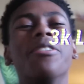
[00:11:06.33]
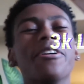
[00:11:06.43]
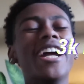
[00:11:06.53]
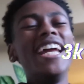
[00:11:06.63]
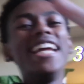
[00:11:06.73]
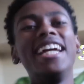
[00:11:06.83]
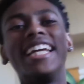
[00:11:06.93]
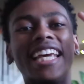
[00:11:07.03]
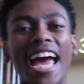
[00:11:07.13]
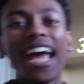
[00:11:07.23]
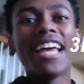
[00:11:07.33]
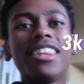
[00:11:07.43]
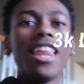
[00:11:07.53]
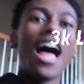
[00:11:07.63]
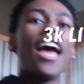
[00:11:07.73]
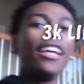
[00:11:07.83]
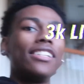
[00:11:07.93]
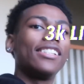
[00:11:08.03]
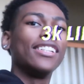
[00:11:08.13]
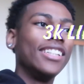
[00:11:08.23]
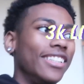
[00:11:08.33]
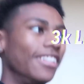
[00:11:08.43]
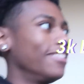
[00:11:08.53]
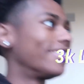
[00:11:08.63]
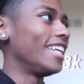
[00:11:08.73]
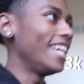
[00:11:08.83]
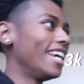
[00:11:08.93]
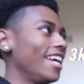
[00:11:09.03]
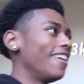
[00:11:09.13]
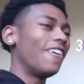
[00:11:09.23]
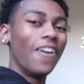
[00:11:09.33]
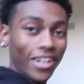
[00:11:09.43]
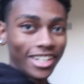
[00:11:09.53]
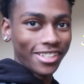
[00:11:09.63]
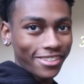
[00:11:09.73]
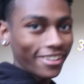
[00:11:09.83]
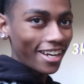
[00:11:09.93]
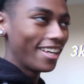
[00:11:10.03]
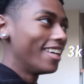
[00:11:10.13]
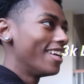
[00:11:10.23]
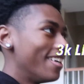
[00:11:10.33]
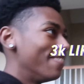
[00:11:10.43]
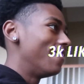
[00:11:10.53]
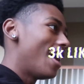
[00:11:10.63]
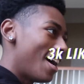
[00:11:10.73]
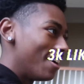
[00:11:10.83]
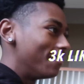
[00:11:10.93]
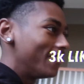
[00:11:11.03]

3K likes. You see it on the screen, Ma.